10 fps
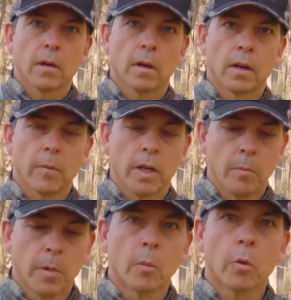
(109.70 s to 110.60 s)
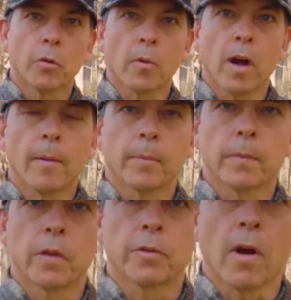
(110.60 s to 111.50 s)
You get minimal drop.
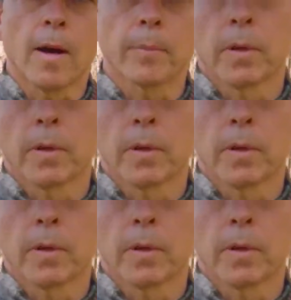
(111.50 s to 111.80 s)
The drop